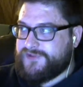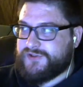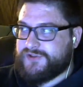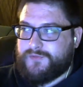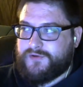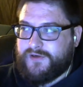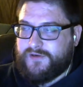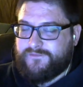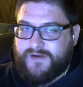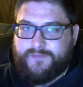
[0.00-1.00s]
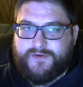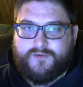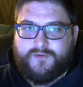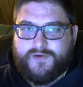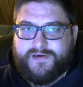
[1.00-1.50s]
should clarify. We
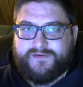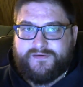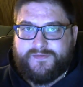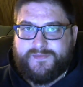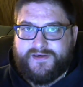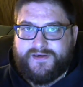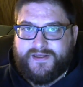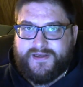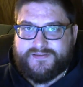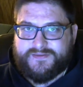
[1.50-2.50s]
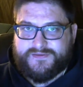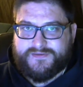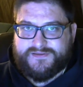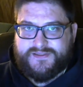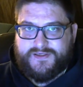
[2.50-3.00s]
don't really mean Dancing with
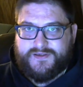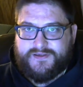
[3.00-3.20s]
the Stars.